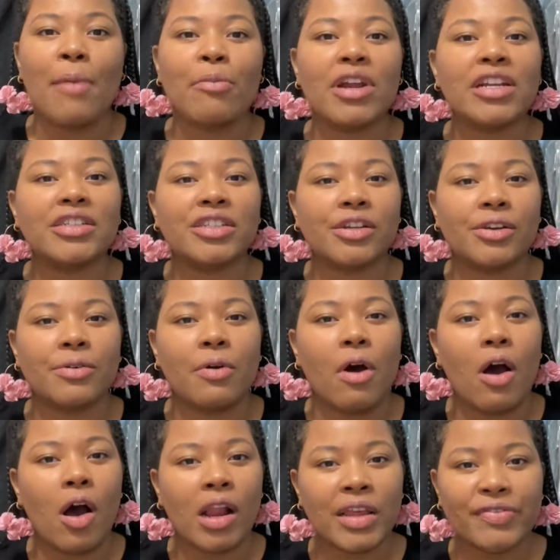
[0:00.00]
going to show you
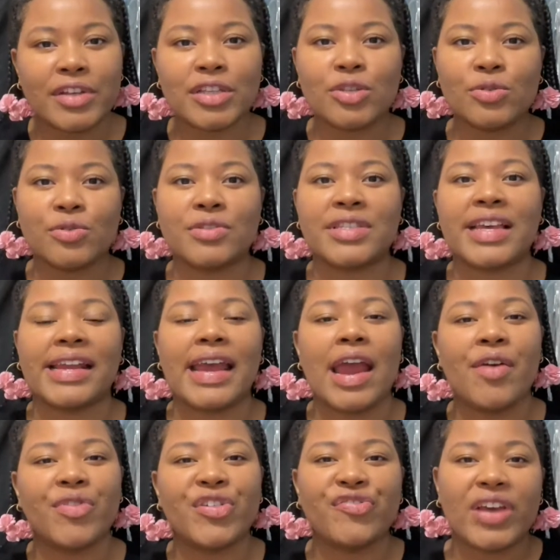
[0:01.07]
all of the tools that
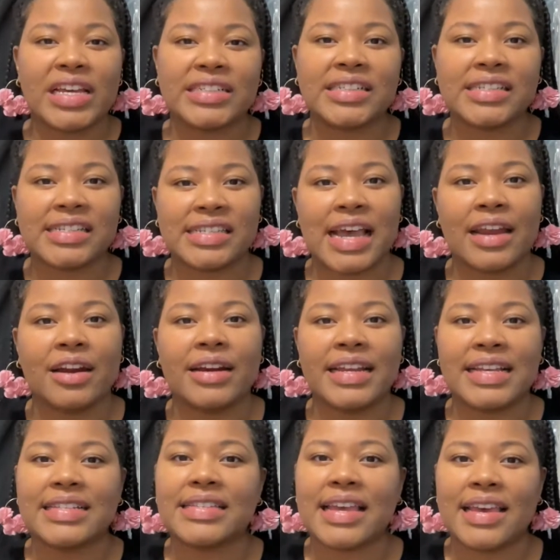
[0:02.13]
every fashion designer
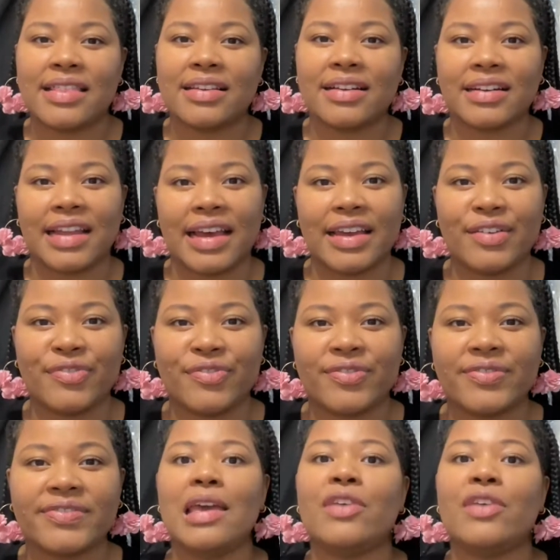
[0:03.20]
needs in their life.